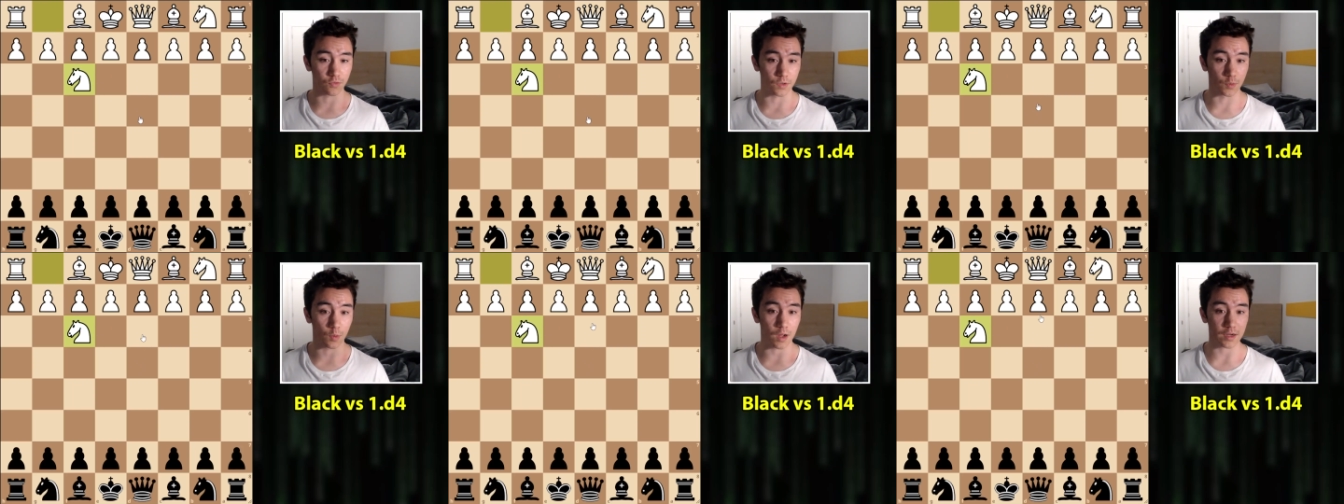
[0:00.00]

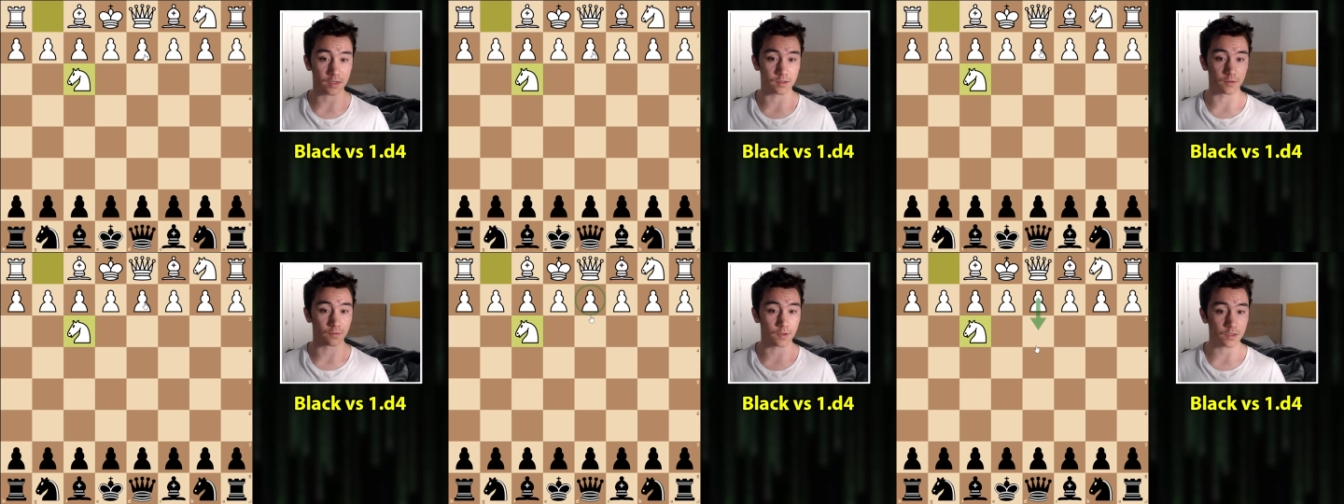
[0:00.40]
free white
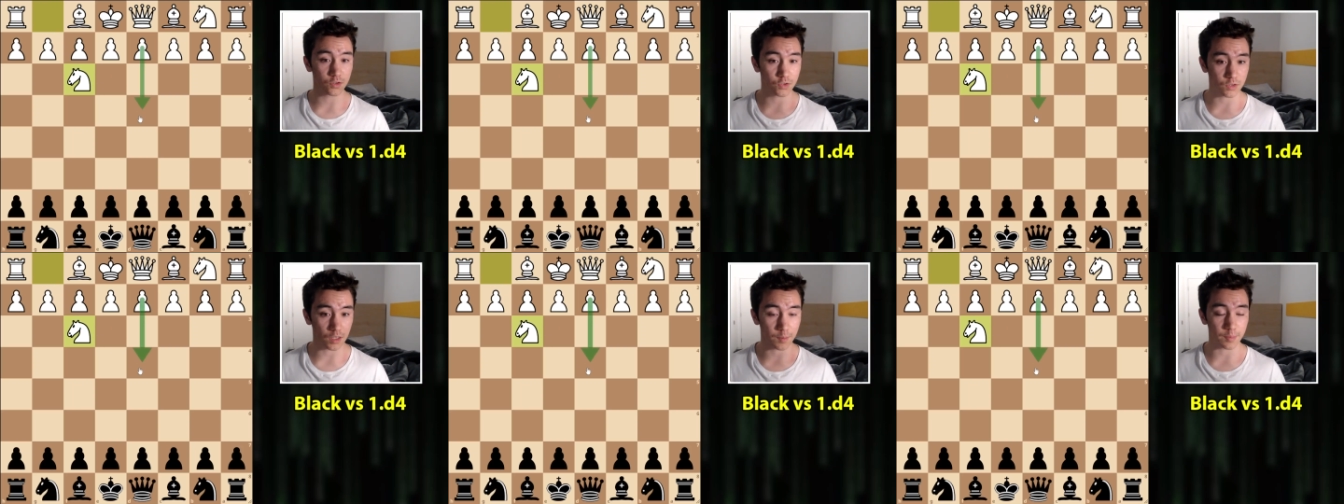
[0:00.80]
can
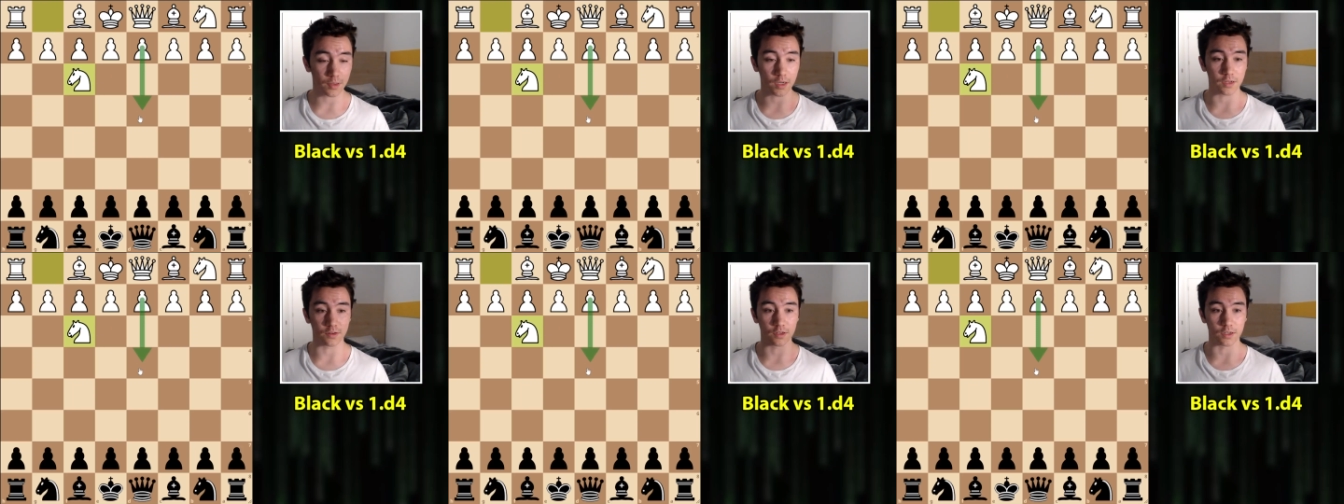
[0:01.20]
eventually
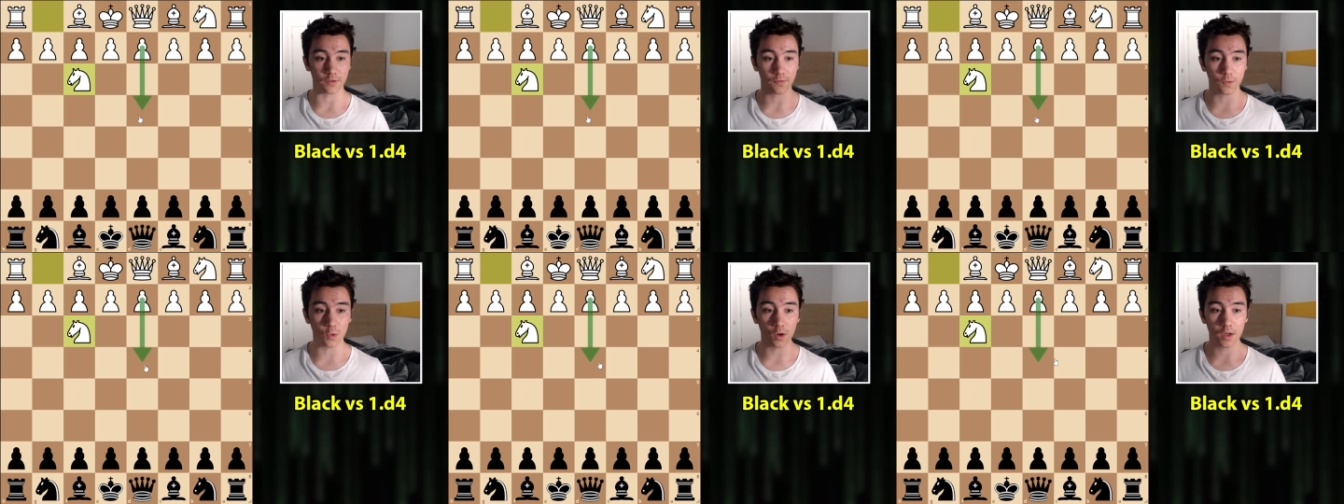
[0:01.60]
play
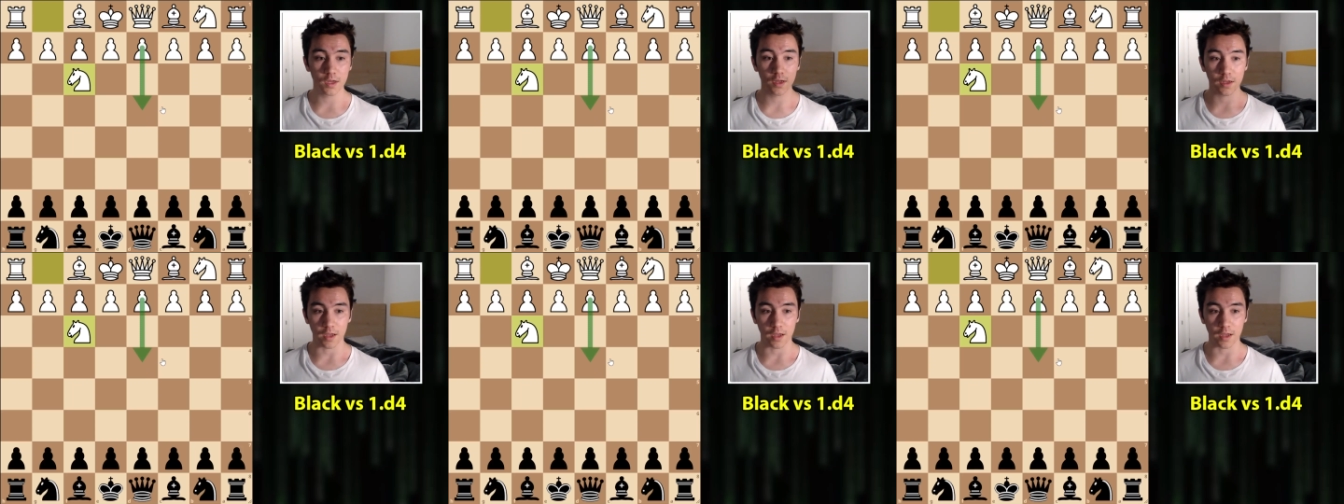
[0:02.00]
d4,